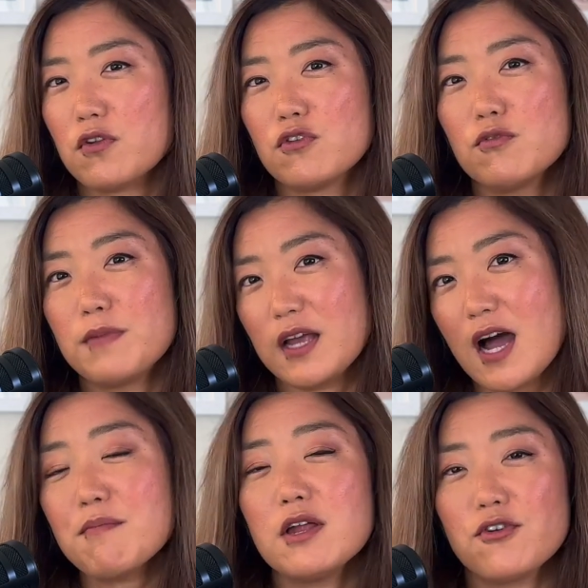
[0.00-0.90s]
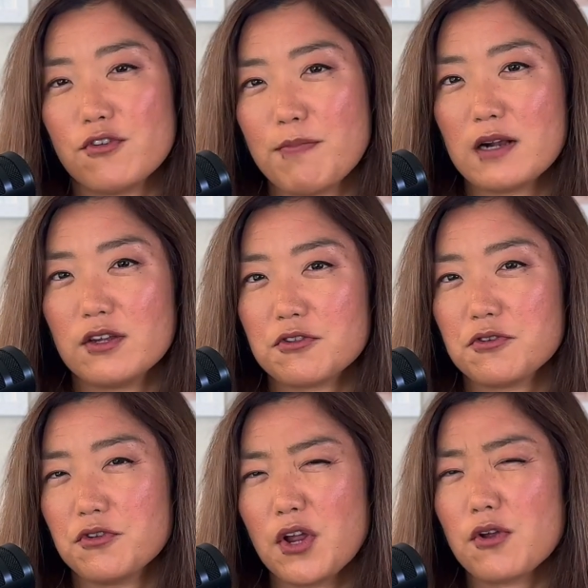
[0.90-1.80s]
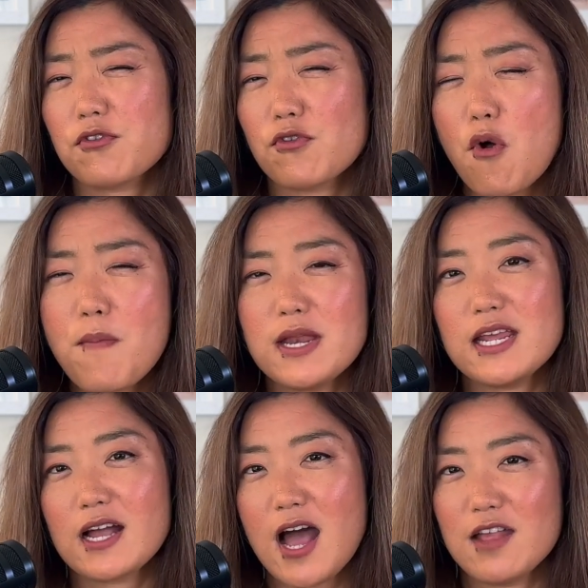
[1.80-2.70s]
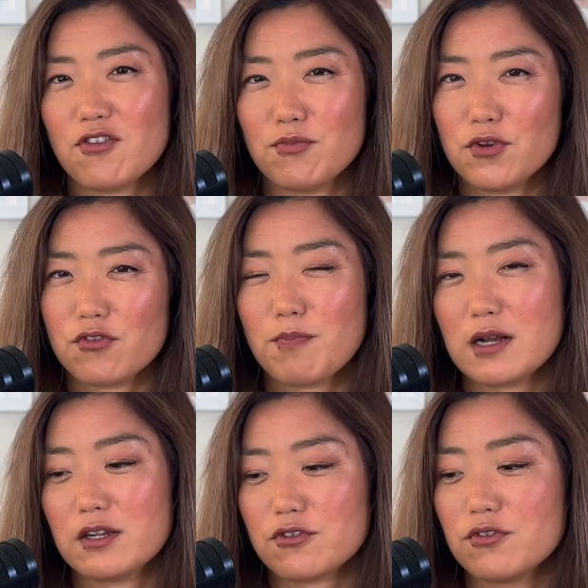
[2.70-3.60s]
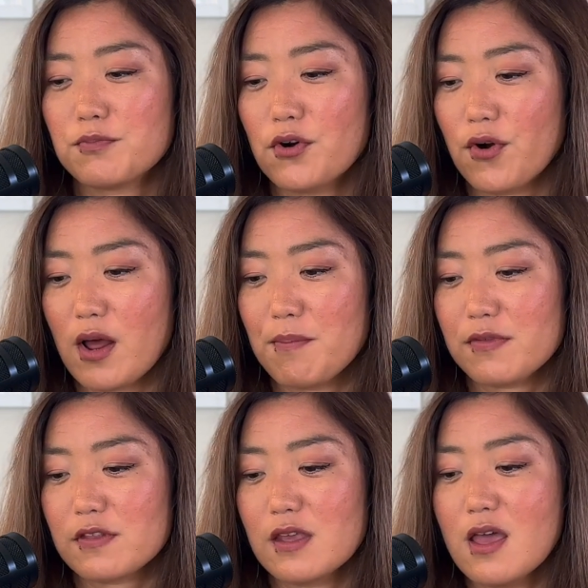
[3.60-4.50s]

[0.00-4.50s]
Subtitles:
become a nurse practitioner, there are so many kinds of nurse practitioner programs.